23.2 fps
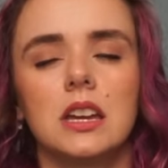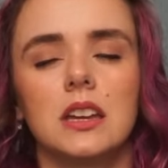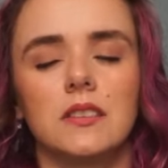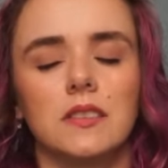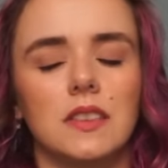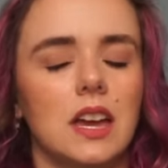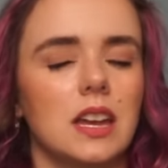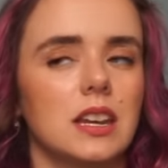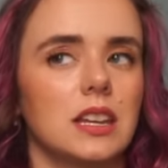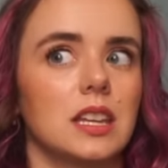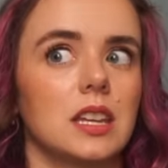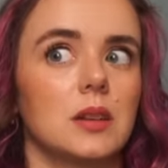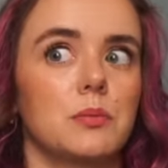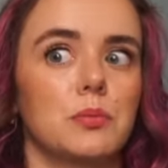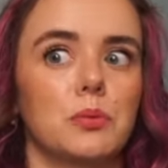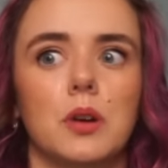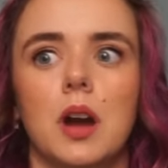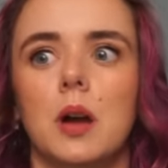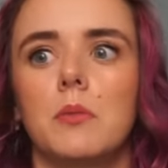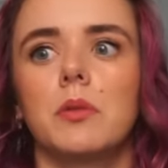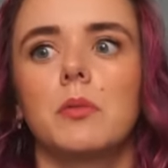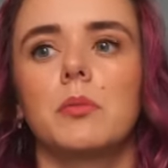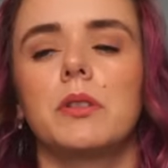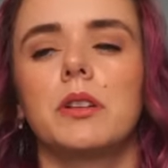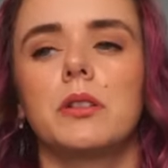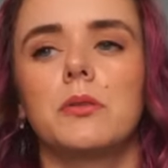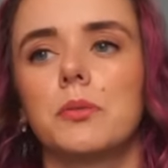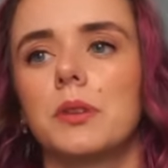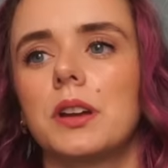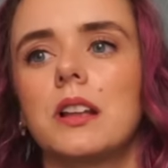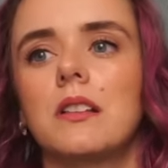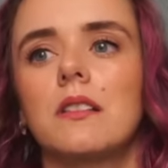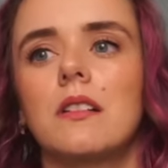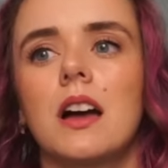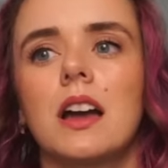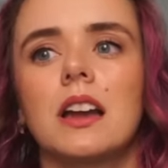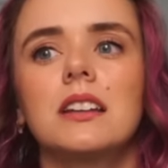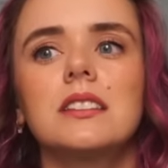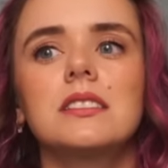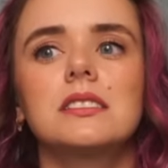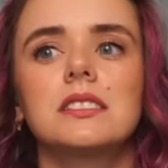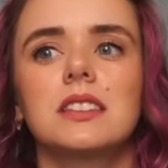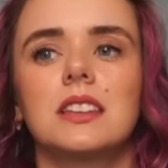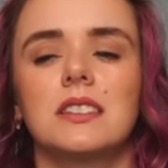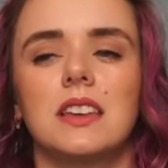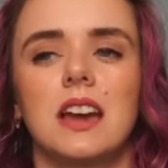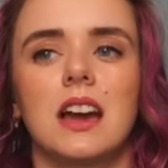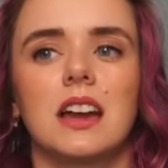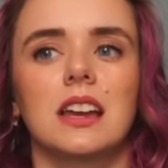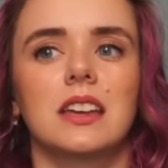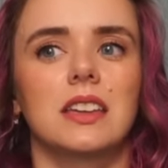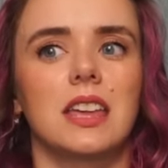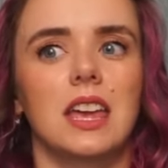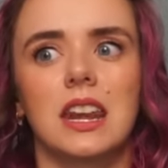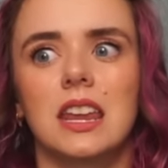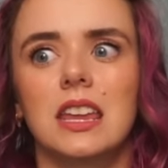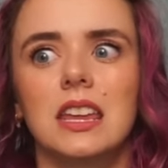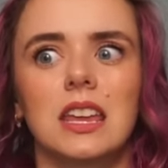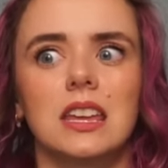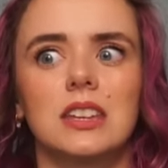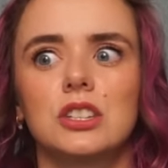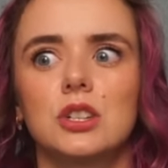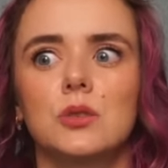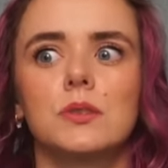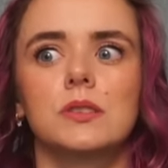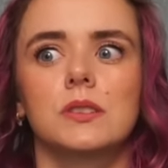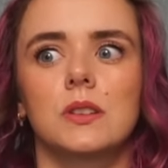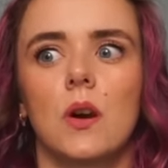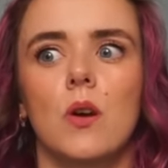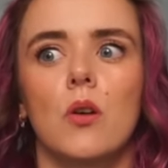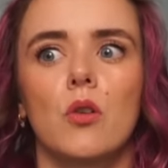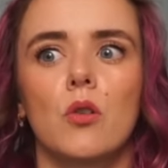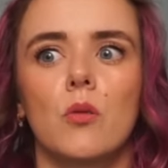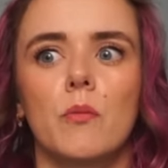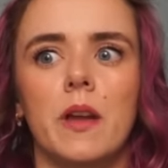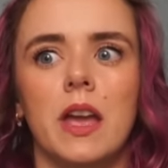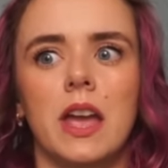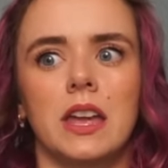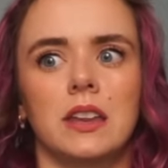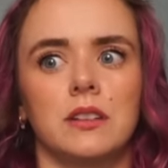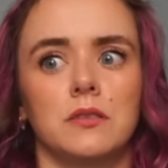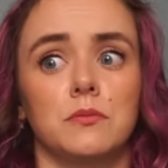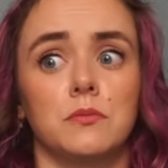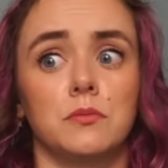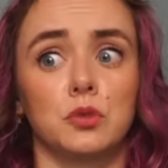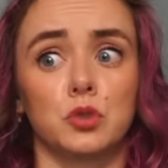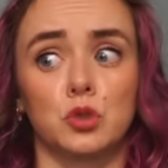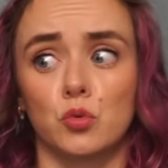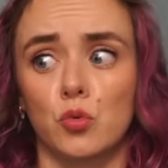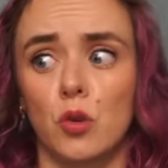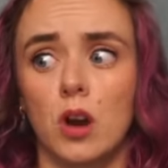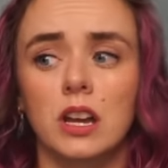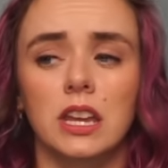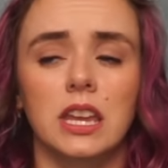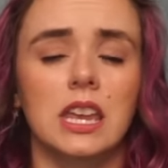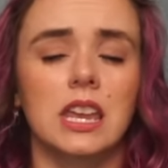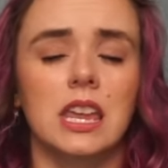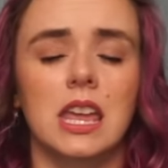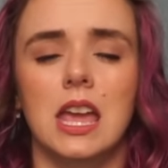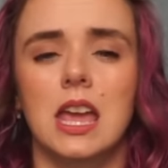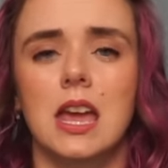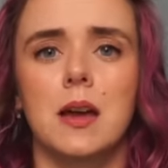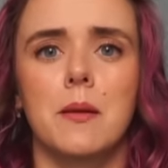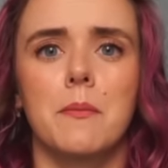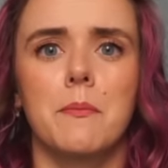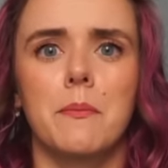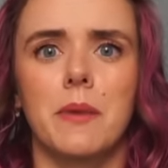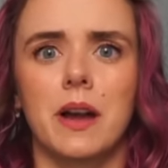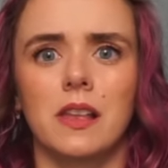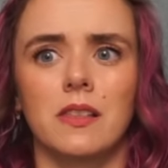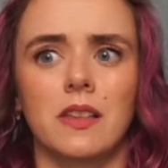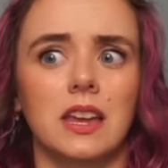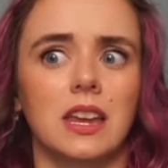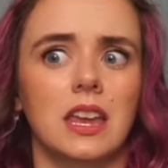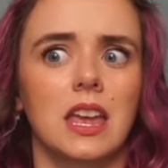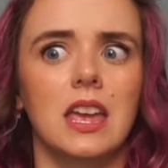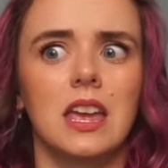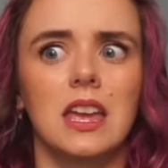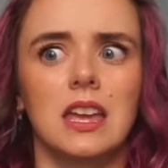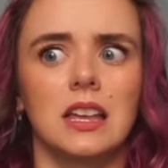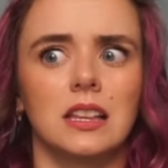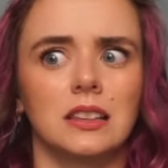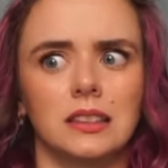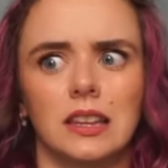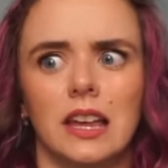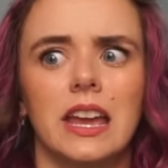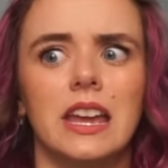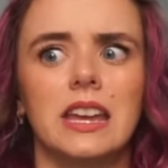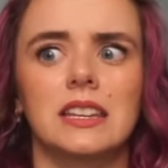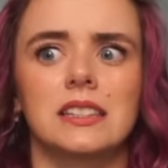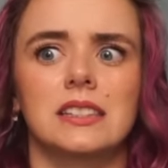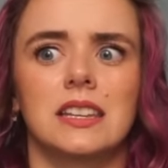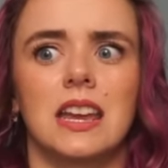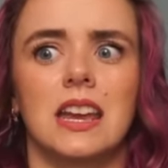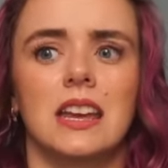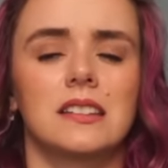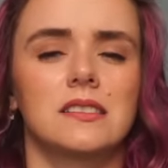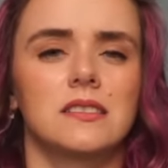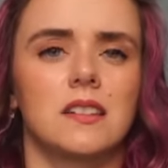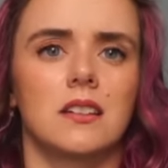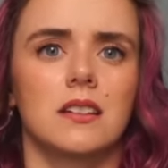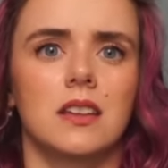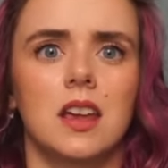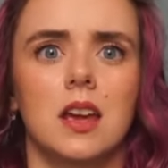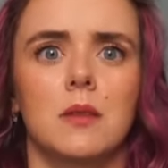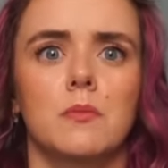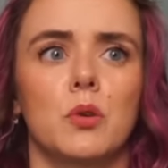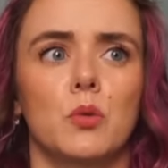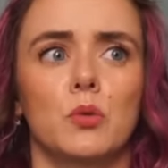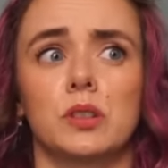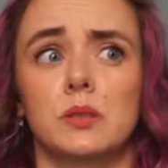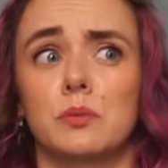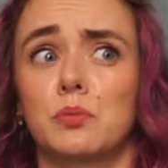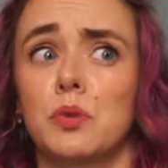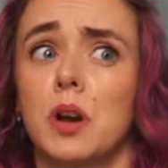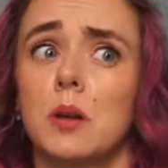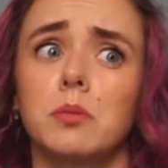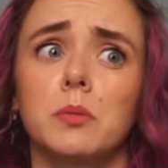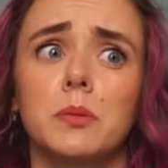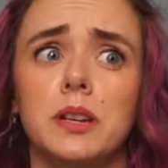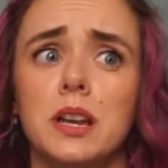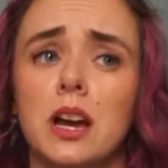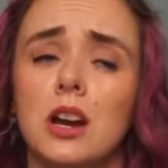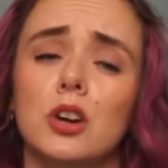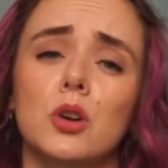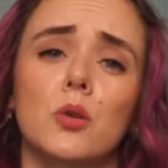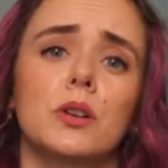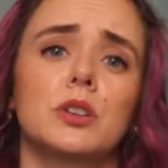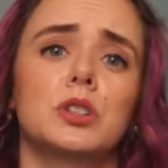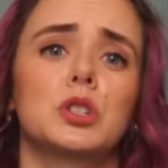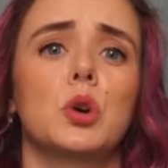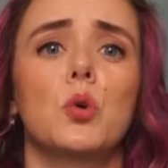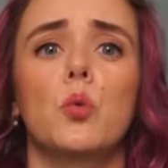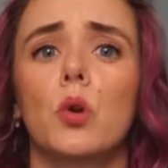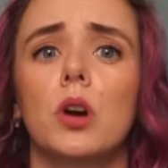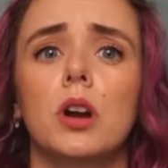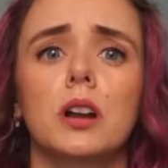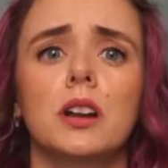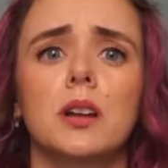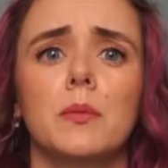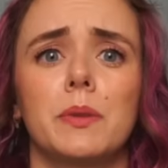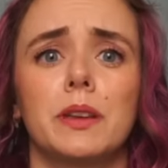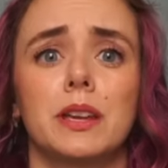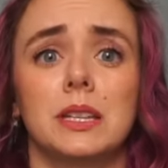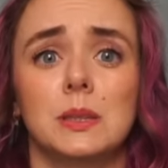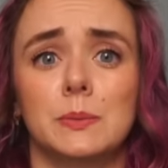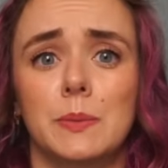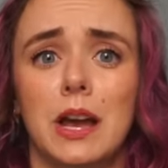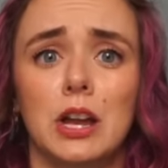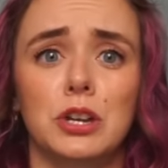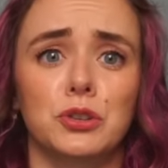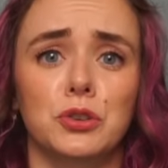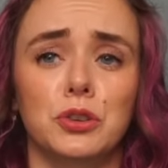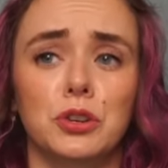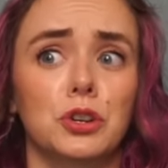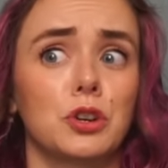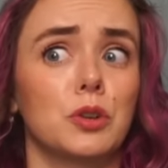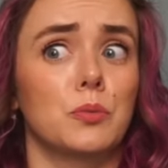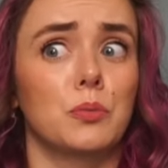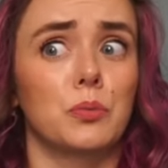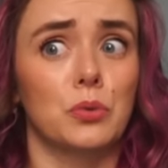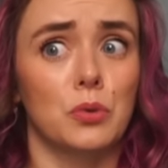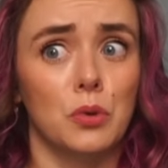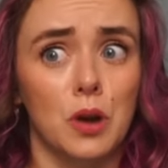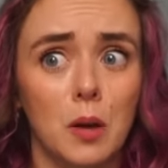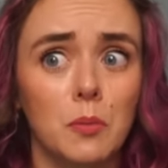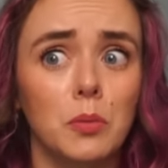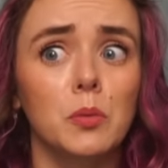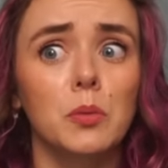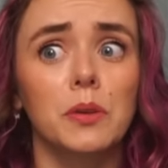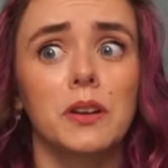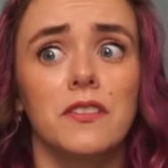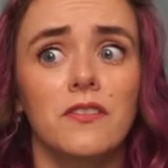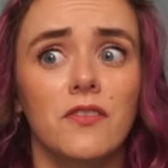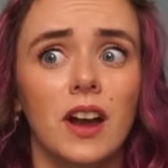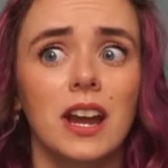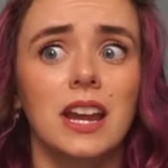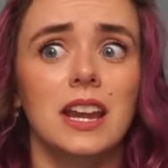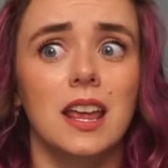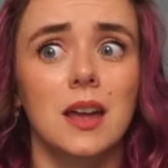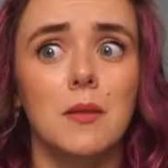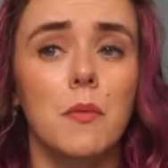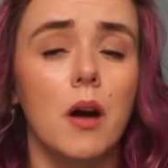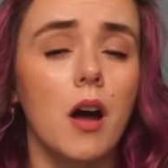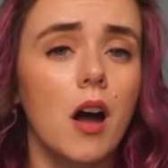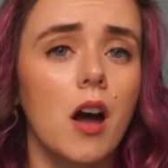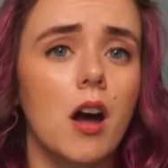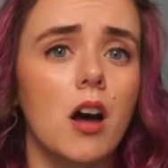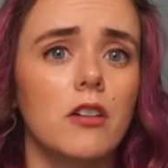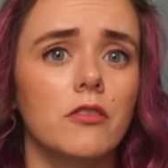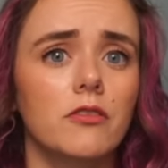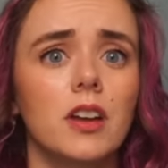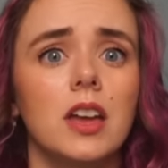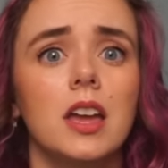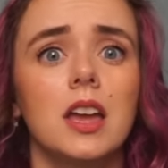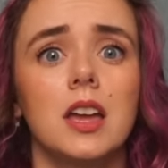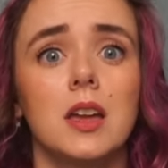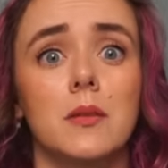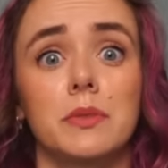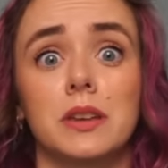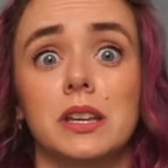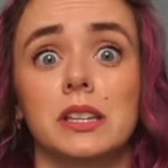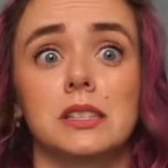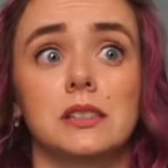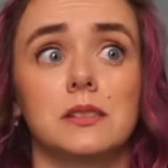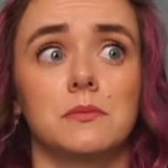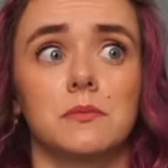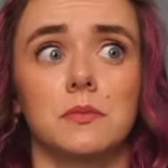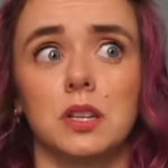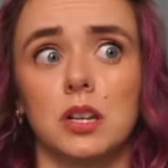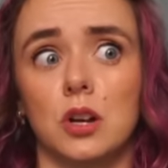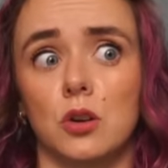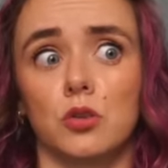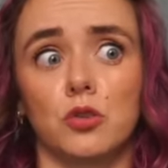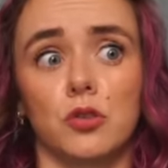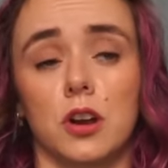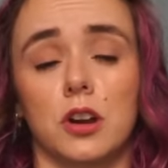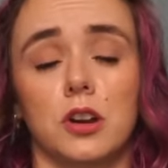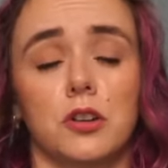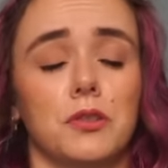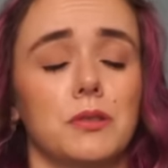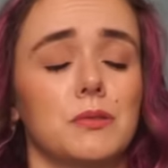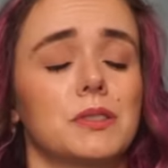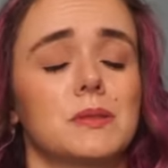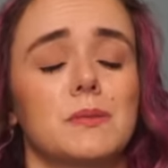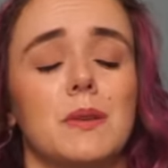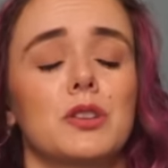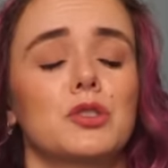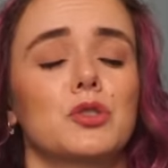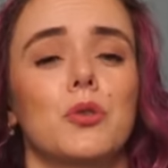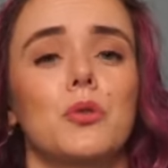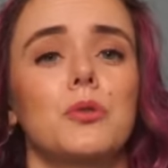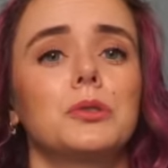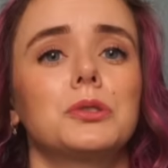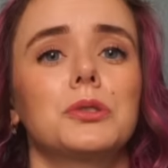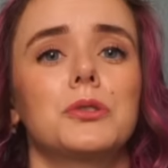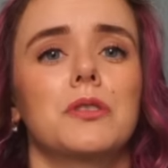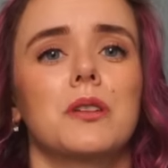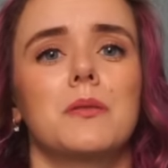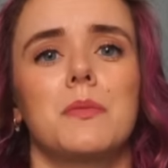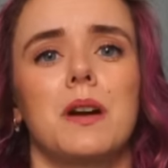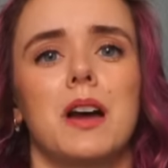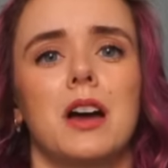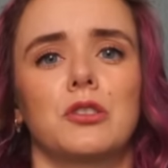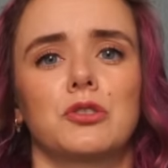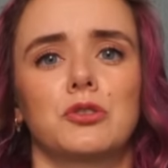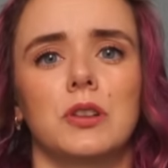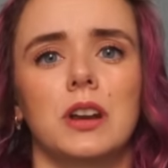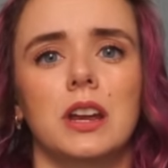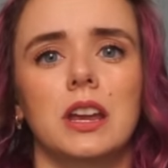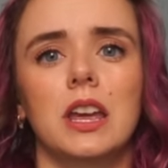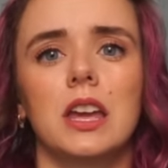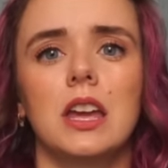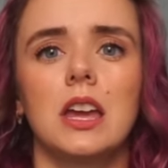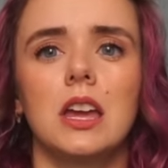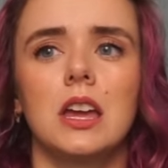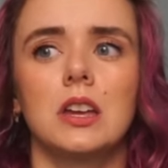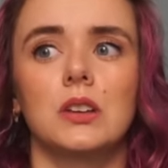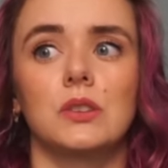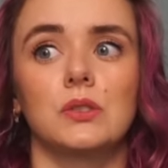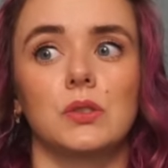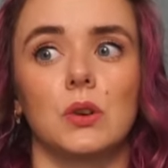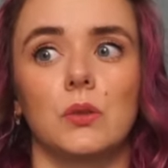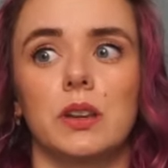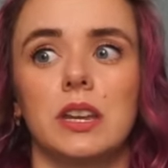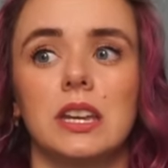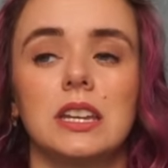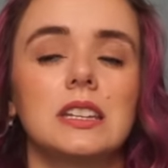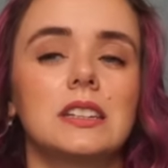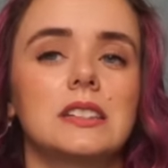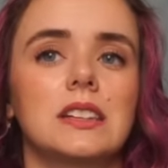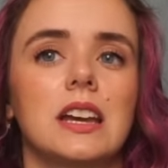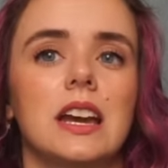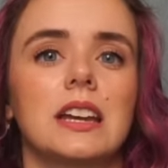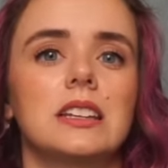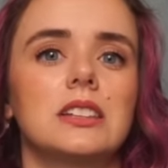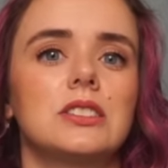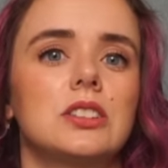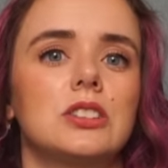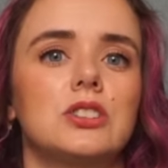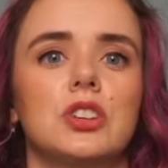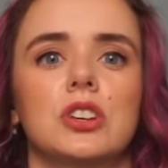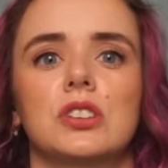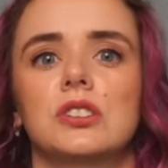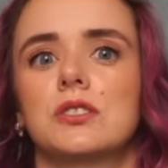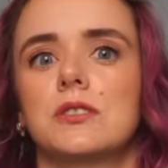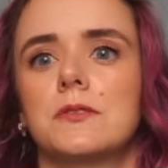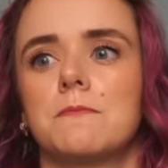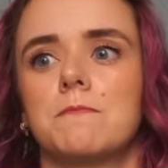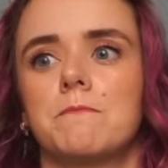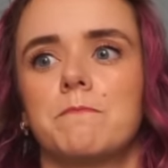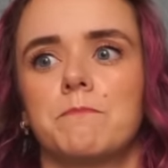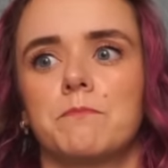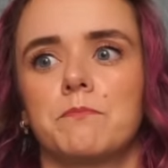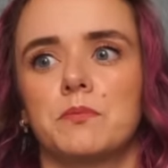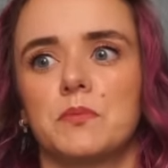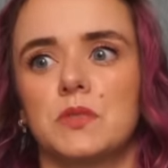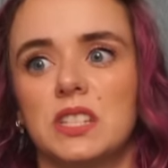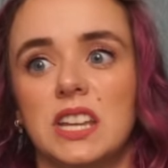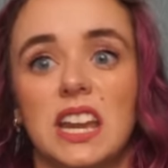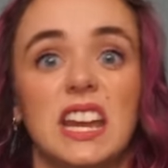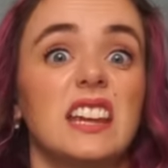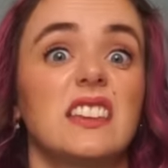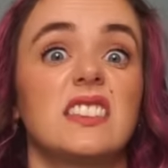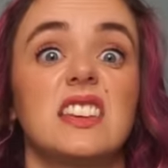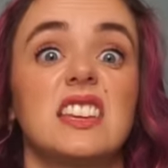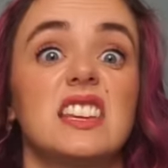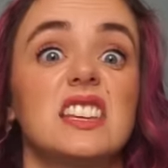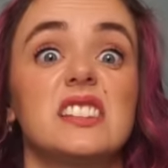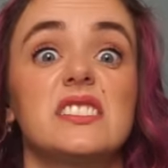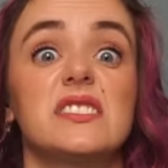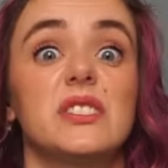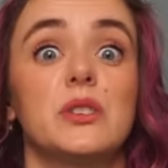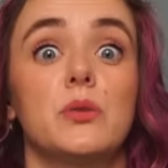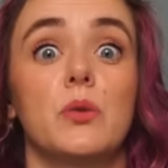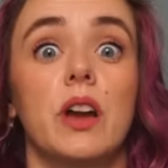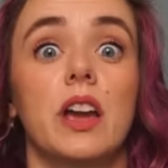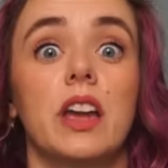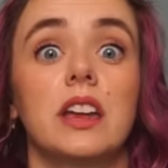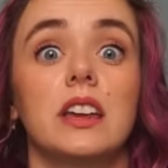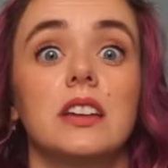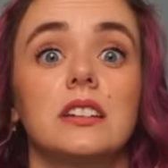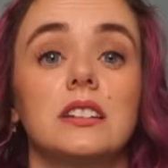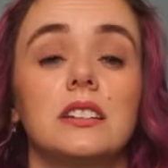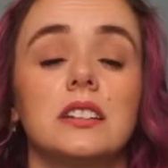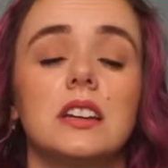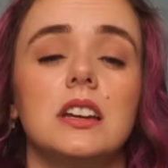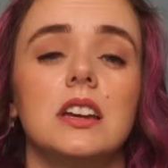Then he probably realized that getting into his home and drugging him by like laying his hands on him was probably not going to work because Patrick could probably fight him off because, you know, Gregory was much older than Patrick. So he decided to just take the easy way.